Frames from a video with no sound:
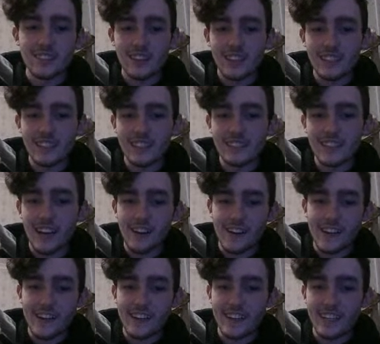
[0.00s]
like this
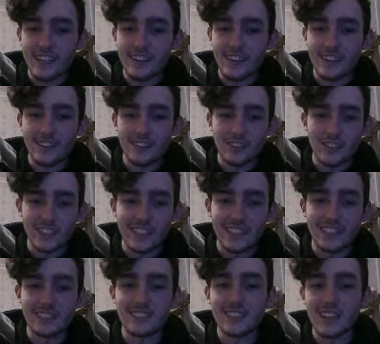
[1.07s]
area here, like
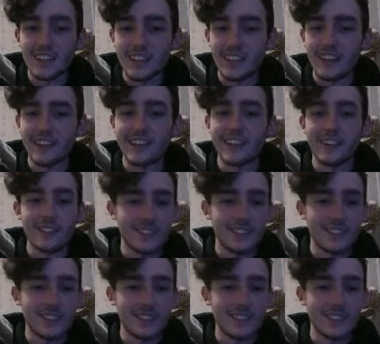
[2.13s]
the starting area also